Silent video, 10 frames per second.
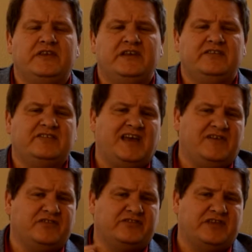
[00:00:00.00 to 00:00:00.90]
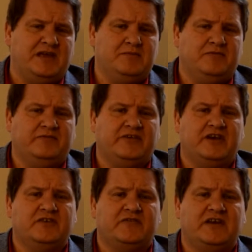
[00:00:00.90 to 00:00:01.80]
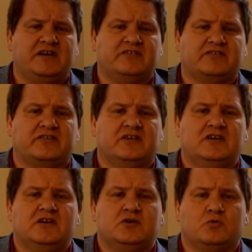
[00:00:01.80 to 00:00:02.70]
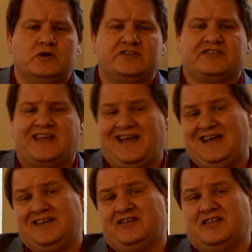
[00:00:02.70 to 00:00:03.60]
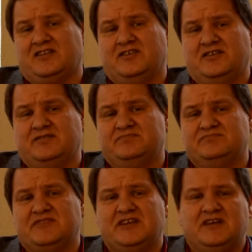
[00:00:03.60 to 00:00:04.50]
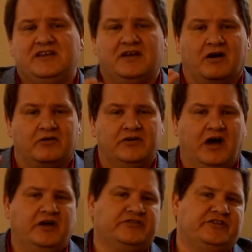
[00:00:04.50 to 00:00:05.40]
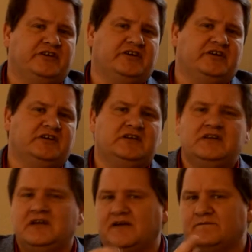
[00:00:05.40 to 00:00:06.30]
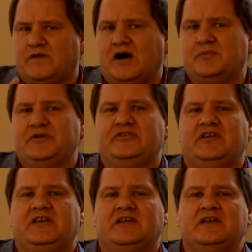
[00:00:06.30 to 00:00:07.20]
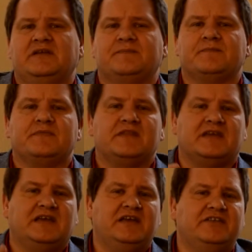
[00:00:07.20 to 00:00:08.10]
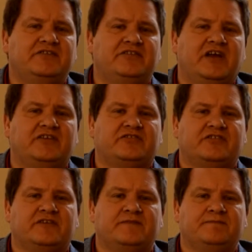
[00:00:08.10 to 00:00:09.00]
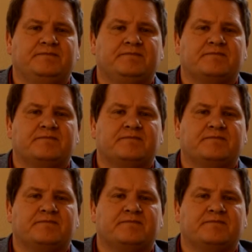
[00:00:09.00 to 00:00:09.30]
these have the same side effects, which can include, you know, nausea, vomiting, indigestion,